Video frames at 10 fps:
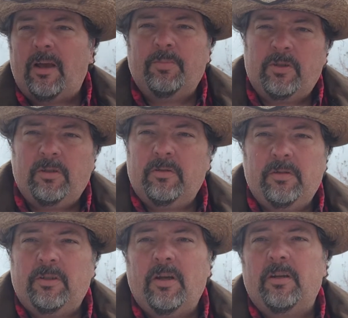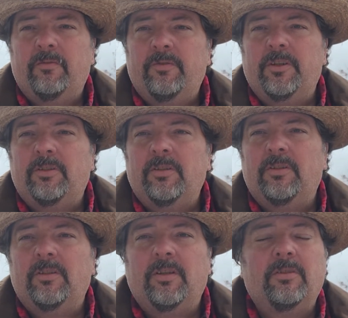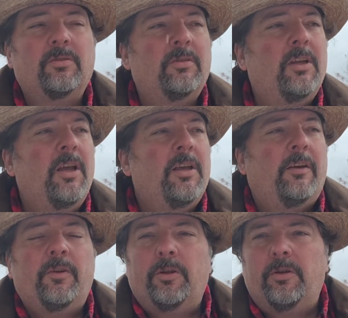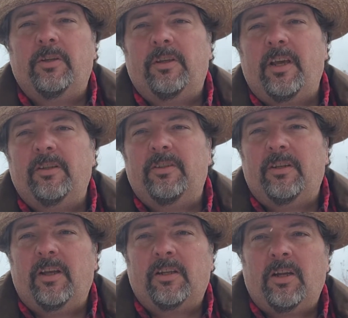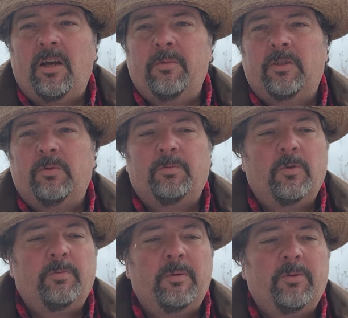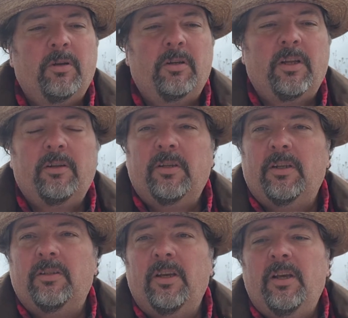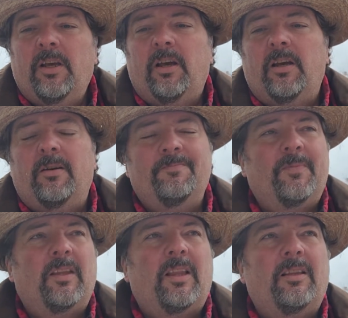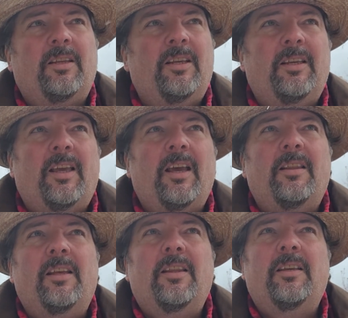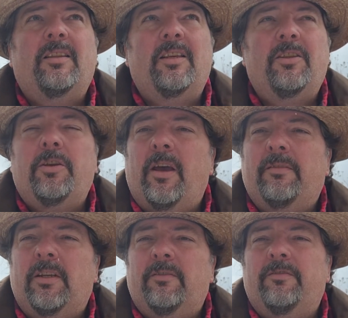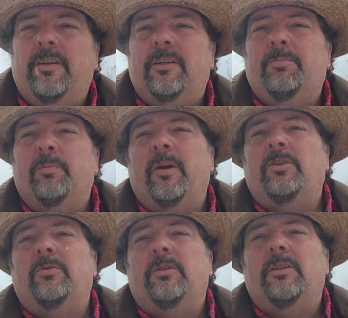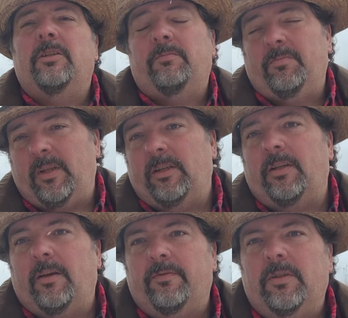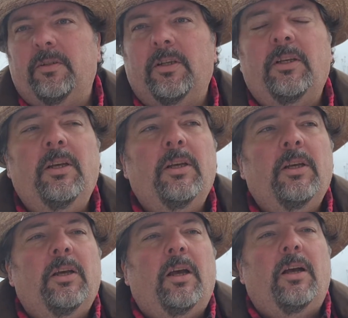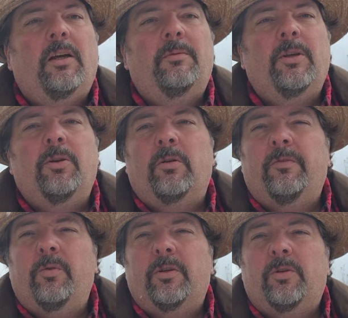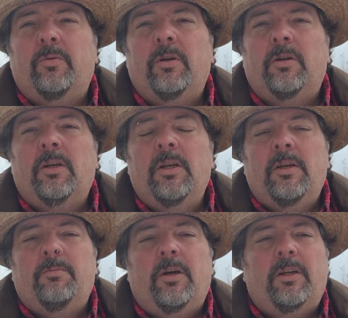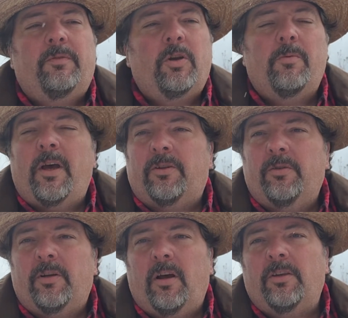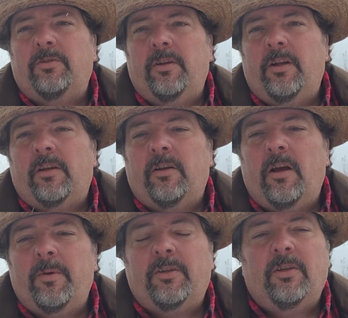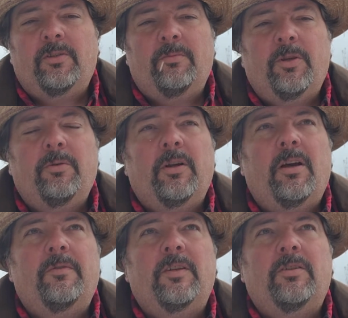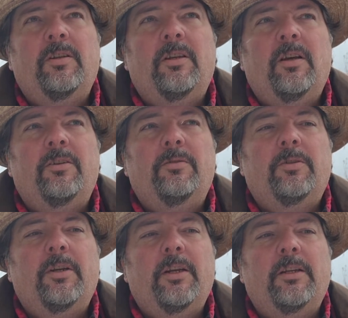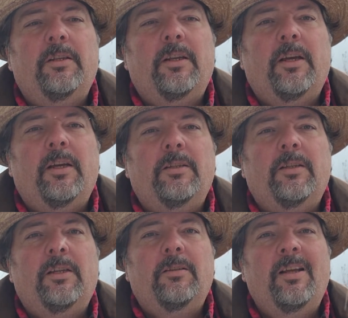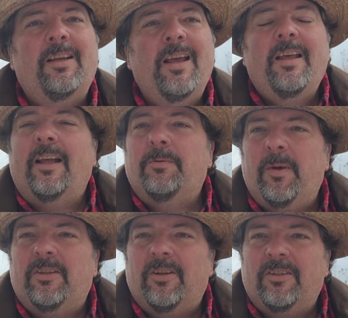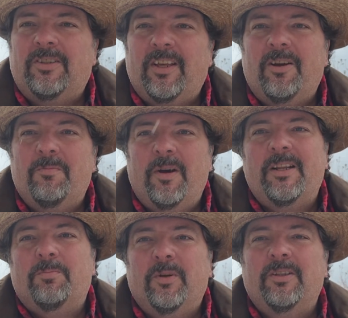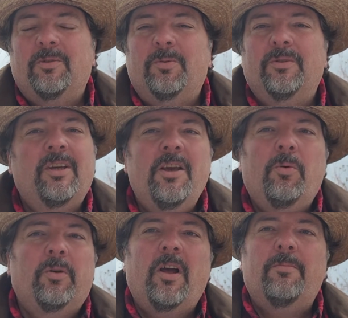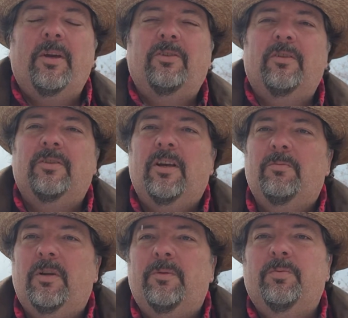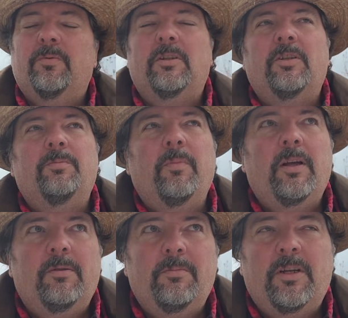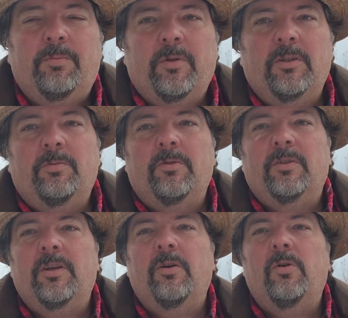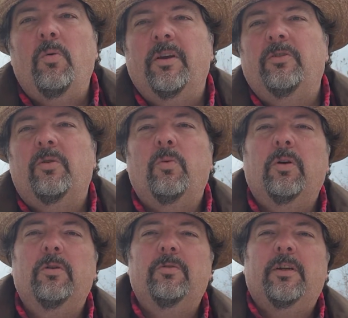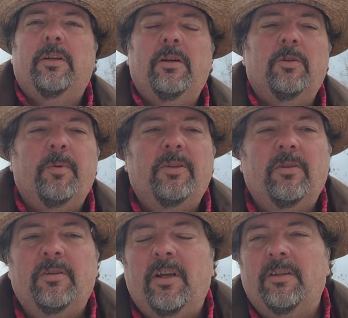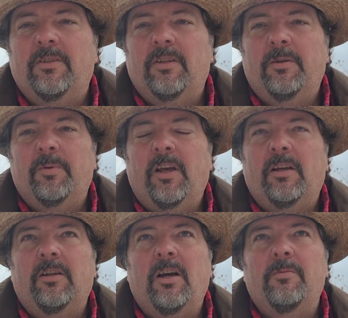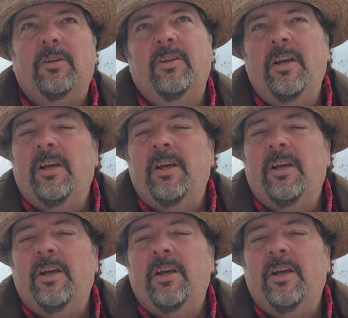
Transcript: Absolutely not. Inflation is essential. If you're using Keynesian economics, which most people are nowadays, they think that you have to inflate perpetually, indefinitely. in order for it to work. But if you go back to an Austrian economic system, you would obviously understand that that's based on sound money principles. We're not based on sound money principles. The whole Western world right now is based on Keynesian economics.